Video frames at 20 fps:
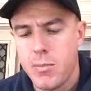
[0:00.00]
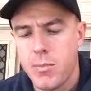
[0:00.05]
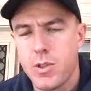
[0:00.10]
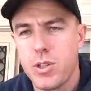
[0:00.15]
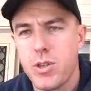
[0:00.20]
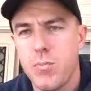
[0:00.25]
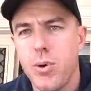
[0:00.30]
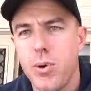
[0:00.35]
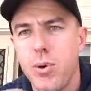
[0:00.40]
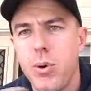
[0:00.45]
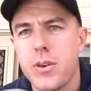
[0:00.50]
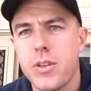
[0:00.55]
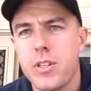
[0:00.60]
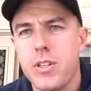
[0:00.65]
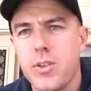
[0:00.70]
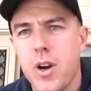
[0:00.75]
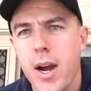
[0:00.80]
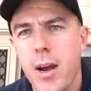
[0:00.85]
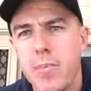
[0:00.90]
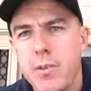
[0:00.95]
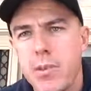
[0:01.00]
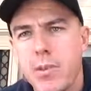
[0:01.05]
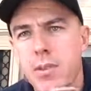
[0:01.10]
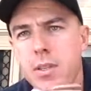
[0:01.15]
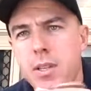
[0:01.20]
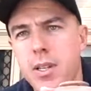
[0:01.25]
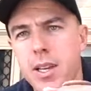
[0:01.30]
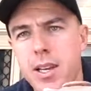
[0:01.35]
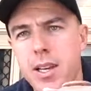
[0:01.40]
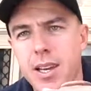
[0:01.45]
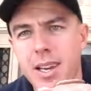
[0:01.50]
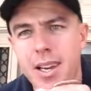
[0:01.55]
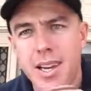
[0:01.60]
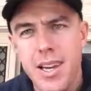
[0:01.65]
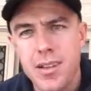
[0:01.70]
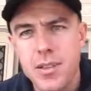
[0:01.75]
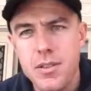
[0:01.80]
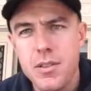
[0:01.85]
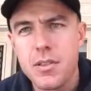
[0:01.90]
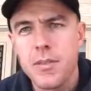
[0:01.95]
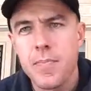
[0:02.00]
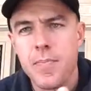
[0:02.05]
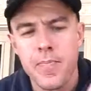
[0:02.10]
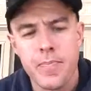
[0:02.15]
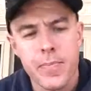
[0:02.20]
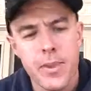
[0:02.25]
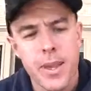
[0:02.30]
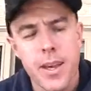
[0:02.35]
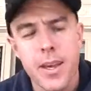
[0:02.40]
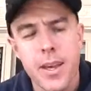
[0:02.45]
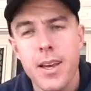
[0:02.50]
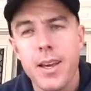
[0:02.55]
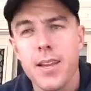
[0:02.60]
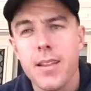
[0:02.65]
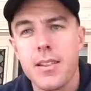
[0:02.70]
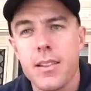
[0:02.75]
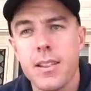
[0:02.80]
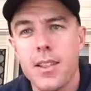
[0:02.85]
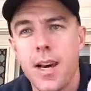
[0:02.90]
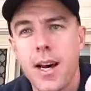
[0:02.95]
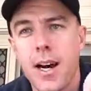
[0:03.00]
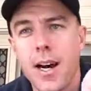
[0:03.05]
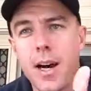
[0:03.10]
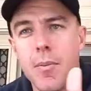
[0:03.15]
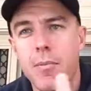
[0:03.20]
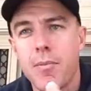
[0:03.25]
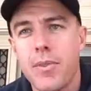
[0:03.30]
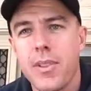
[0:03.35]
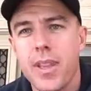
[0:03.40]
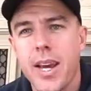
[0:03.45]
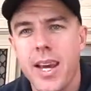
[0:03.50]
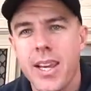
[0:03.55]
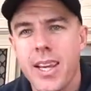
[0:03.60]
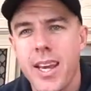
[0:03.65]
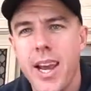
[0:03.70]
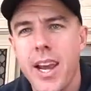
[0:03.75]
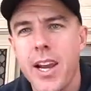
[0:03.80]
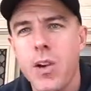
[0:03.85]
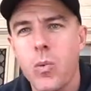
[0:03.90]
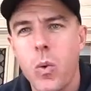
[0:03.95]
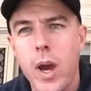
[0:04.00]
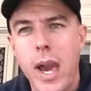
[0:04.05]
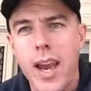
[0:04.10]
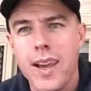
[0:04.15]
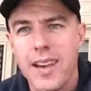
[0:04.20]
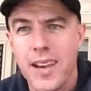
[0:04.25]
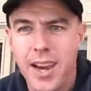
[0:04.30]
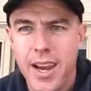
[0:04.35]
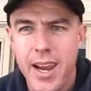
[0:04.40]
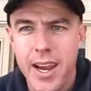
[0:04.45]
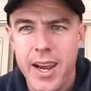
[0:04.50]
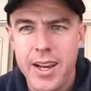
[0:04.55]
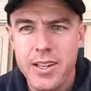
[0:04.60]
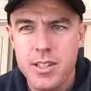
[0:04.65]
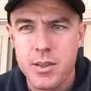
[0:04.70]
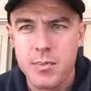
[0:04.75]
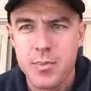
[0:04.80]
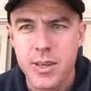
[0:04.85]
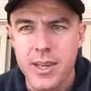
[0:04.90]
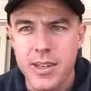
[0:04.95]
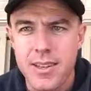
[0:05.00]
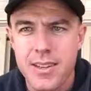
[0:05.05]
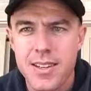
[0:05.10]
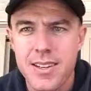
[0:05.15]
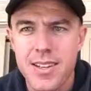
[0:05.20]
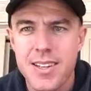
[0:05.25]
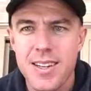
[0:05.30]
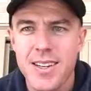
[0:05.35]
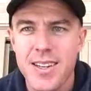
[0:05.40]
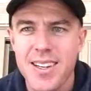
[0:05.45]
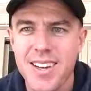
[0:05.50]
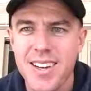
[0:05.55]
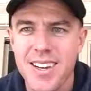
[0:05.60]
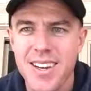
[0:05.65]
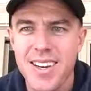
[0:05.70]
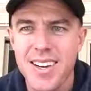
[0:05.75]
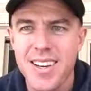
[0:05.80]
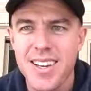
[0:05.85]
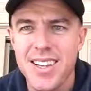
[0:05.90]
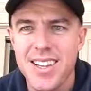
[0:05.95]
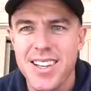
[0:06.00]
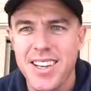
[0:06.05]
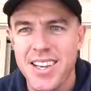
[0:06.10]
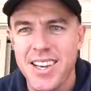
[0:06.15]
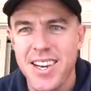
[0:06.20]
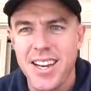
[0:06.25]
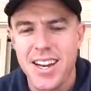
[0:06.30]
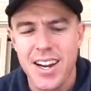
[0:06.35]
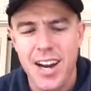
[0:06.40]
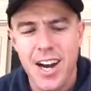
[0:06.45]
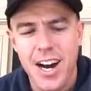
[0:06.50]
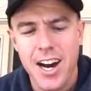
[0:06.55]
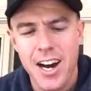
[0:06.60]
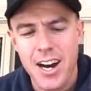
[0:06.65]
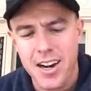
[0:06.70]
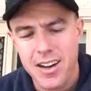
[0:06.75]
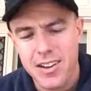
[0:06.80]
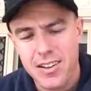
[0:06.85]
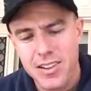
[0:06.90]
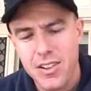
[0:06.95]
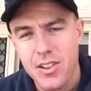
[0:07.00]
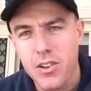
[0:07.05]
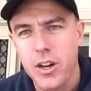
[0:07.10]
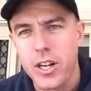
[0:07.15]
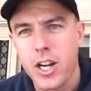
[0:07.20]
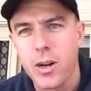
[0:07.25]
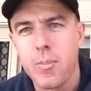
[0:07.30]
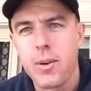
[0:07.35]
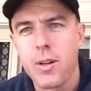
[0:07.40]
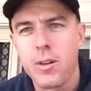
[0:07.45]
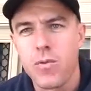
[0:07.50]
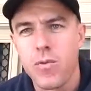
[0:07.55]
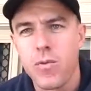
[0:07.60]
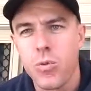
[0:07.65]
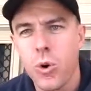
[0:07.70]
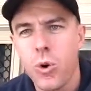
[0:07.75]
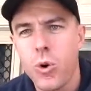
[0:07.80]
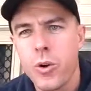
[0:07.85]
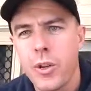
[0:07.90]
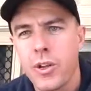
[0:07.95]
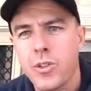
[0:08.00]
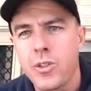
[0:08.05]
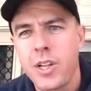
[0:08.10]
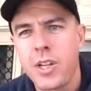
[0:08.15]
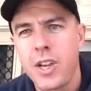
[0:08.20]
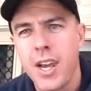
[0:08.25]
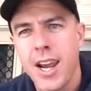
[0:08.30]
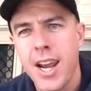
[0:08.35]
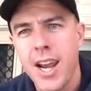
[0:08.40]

support straps is they can wear your hands a bit. You get like a bit of rawness in your